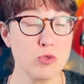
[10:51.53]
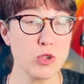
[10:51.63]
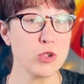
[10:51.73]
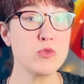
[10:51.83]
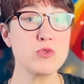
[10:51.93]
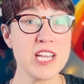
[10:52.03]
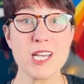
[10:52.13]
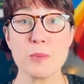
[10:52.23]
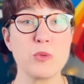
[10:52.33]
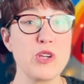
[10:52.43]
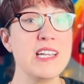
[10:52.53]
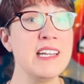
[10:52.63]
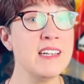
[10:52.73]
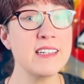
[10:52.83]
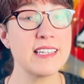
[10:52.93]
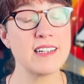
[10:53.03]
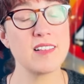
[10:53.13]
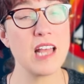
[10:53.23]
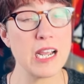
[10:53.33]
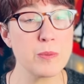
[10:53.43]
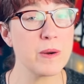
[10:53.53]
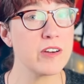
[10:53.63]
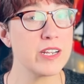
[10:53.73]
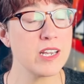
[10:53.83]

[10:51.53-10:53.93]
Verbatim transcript: You could take up reading, get a library